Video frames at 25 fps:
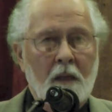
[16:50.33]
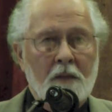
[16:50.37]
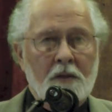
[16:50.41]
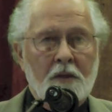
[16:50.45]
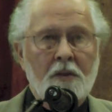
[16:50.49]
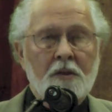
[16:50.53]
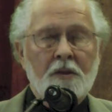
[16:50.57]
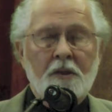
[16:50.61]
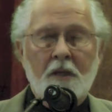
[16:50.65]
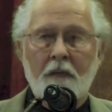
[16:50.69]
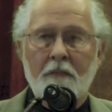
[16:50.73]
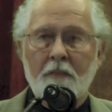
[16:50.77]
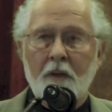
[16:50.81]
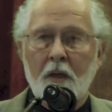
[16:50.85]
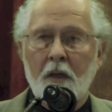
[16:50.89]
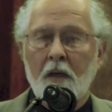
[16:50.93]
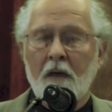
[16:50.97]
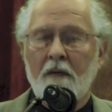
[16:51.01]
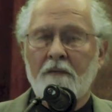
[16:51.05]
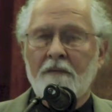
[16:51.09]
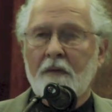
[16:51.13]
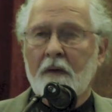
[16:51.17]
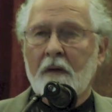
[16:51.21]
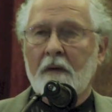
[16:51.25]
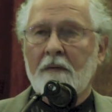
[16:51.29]
Since I'm a
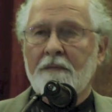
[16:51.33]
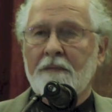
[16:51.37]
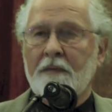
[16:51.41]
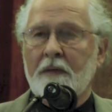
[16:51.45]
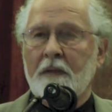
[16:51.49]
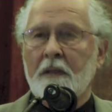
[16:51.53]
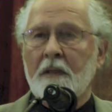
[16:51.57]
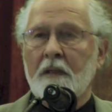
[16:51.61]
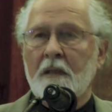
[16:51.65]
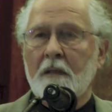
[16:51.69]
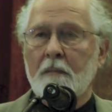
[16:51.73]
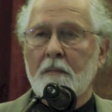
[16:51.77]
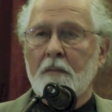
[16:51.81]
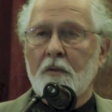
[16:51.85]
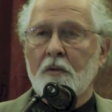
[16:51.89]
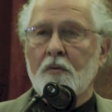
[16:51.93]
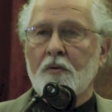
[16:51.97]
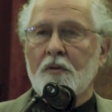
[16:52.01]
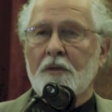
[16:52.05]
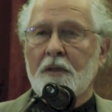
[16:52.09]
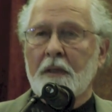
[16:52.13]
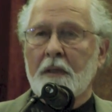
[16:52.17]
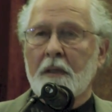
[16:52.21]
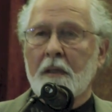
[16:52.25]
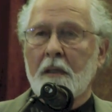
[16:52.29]
lover of Indian
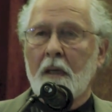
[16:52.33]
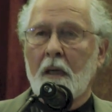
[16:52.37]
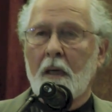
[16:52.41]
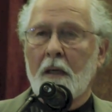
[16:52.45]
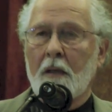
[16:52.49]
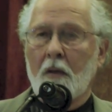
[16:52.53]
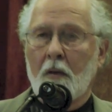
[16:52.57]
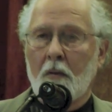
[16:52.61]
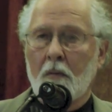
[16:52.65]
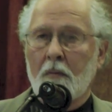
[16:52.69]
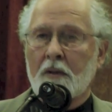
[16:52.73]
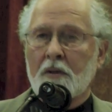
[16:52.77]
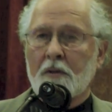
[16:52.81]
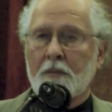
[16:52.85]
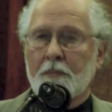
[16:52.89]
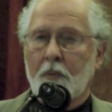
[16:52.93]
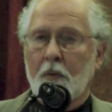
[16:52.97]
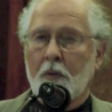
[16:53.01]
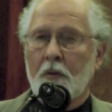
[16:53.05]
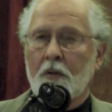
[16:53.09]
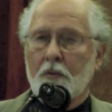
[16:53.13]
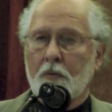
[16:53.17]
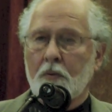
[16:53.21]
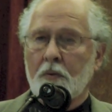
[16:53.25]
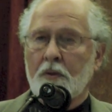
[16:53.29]
music, I always
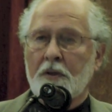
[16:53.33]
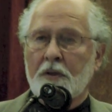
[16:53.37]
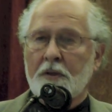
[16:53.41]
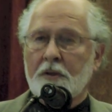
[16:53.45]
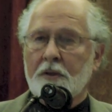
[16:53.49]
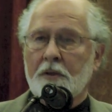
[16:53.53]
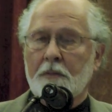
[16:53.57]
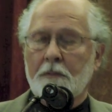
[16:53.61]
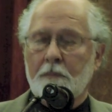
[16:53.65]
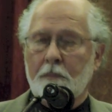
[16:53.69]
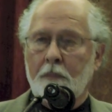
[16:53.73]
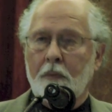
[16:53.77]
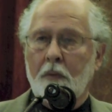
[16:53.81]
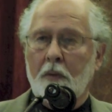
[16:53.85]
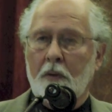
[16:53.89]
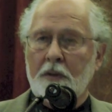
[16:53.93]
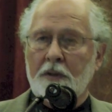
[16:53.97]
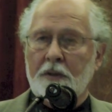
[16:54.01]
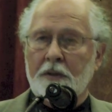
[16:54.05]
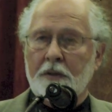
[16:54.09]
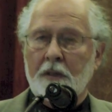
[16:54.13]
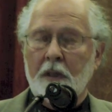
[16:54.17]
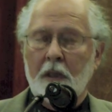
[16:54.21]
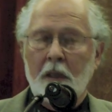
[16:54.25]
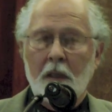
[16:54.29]
point to this
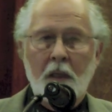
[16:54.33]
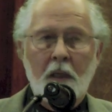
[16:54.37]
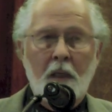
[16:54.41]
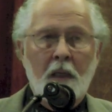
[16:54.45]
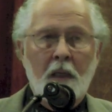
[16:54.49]
point.